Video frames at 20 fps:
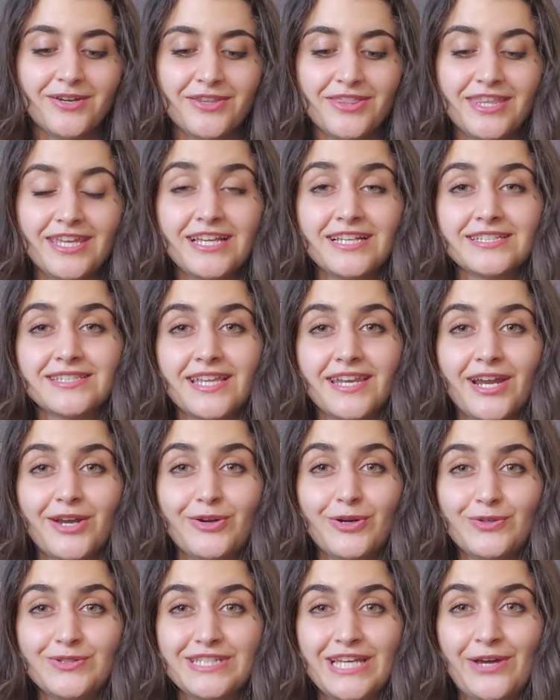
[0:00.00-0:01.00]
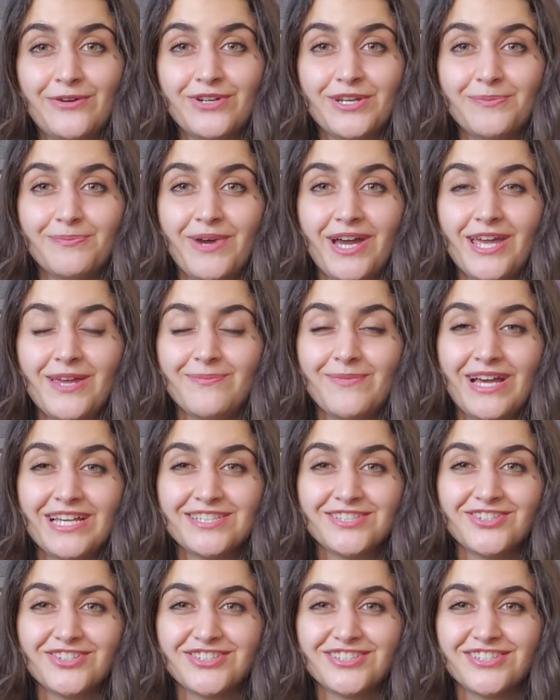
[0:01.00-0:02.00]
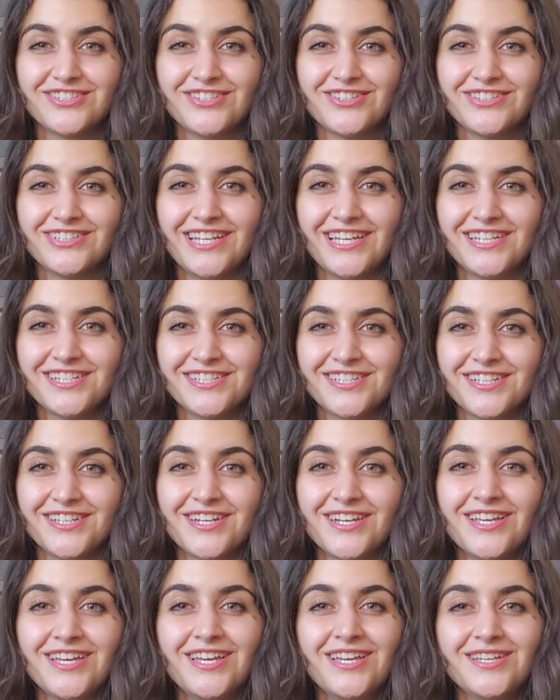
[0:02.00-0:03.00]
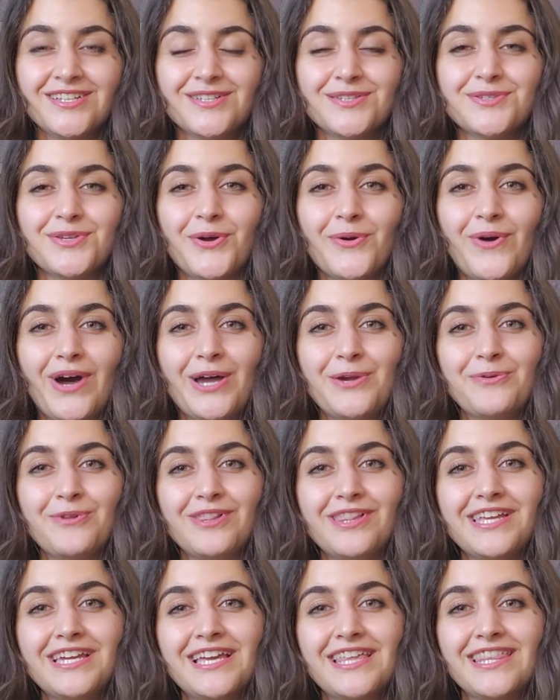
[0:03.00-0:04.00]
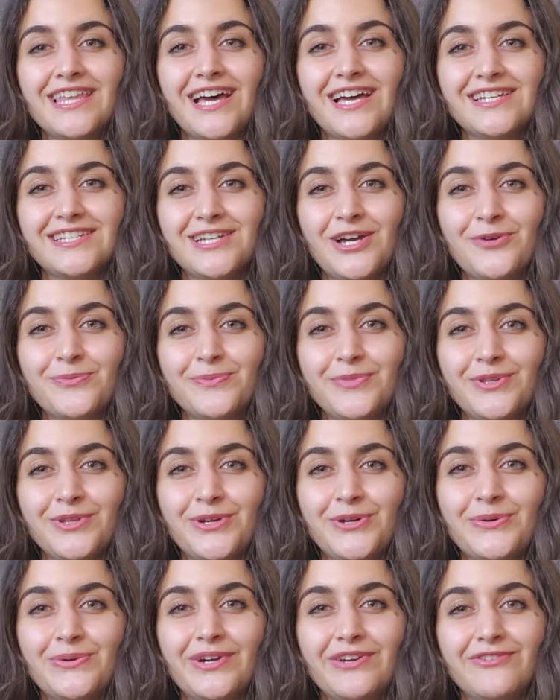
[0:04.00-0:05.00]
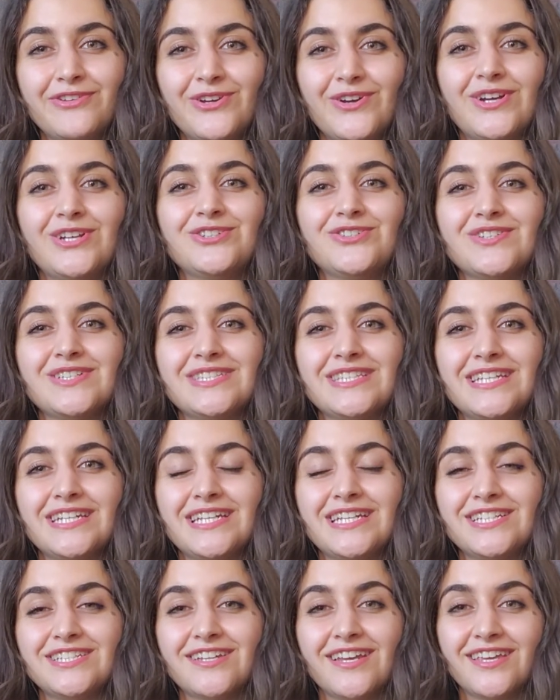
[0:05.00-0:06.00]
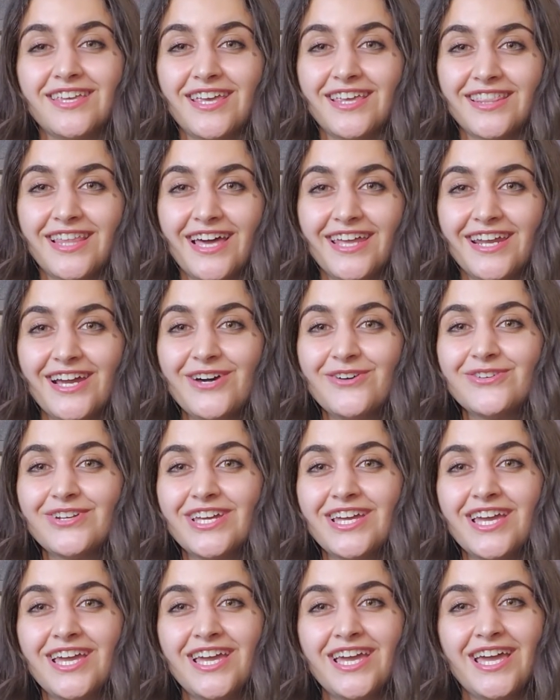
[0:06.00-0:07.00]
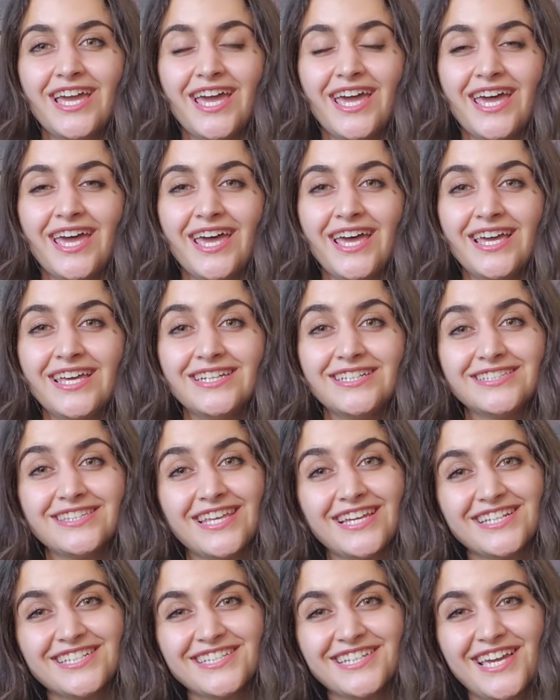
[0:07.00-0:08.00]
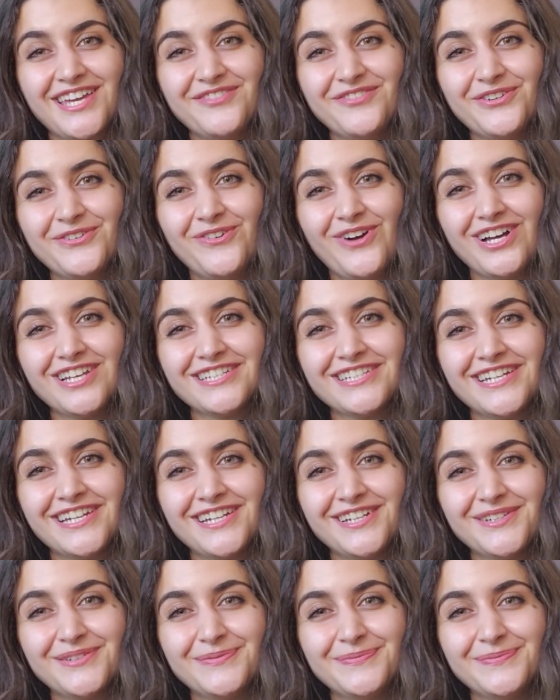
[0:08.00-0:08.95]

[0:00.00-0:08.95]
things that I wrote down in my master's dissertation. So I will link that down below if you're interested in checking that out. And thanks again for watching.